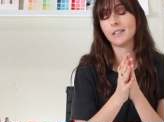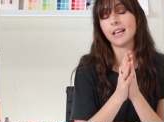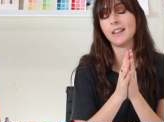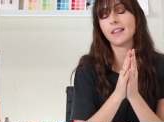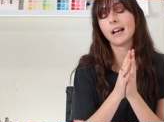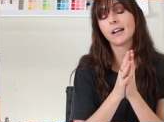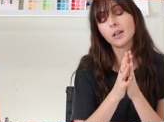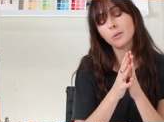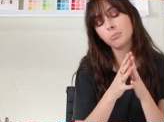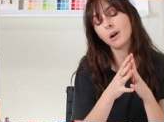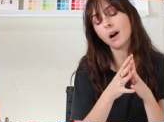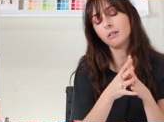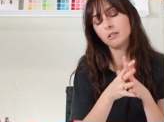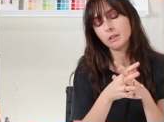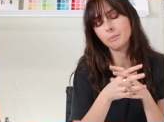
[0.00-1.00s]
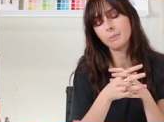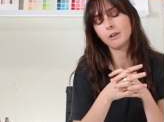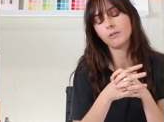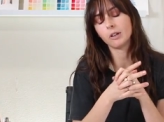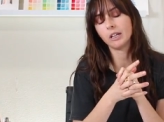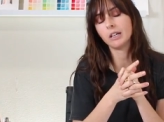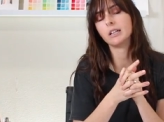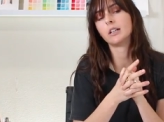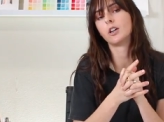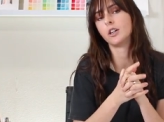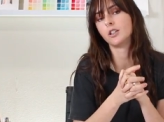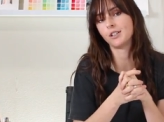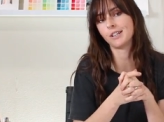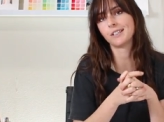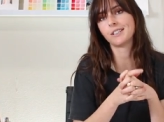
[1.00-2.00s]
And that could probably be really
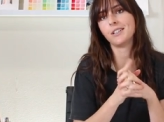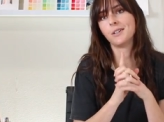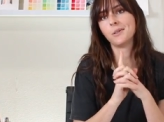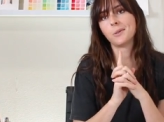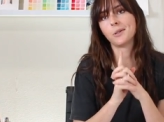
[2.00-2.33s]
encouraging to you.